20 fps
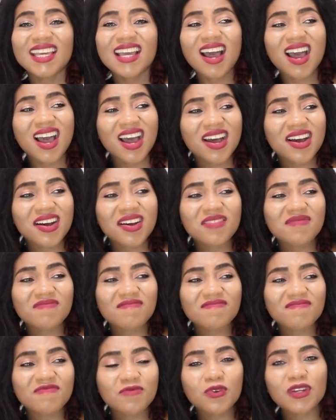
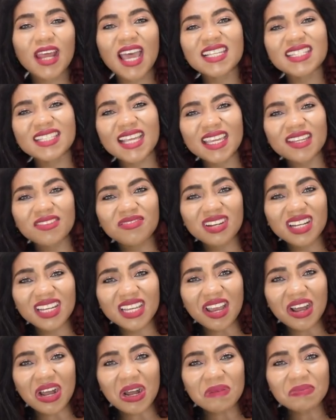Would I say it really
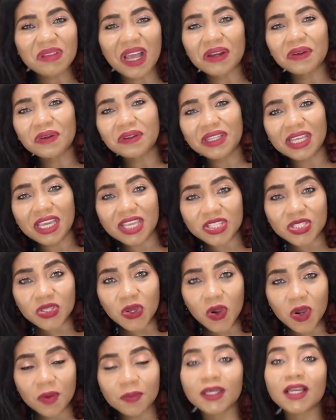helped? I don't think
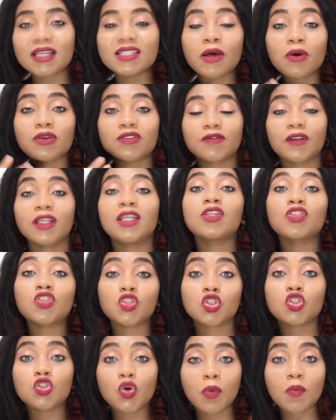so, because I was feeling
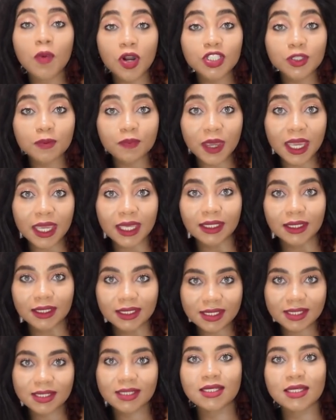so much pain
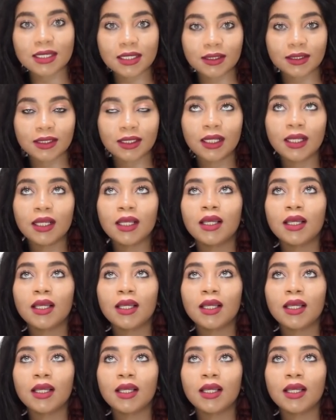still.